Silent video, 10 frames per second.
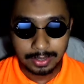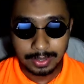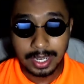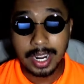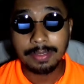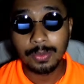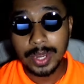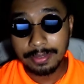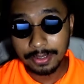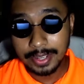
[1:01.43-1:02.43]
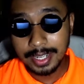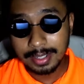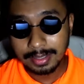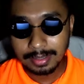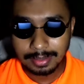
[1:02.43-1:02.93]
You're gonna have to wait for it,
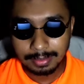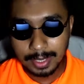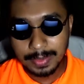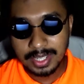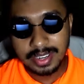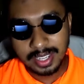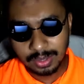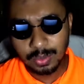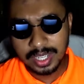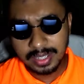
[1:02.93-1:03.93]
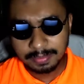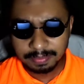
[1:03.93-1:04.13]
maybe next week.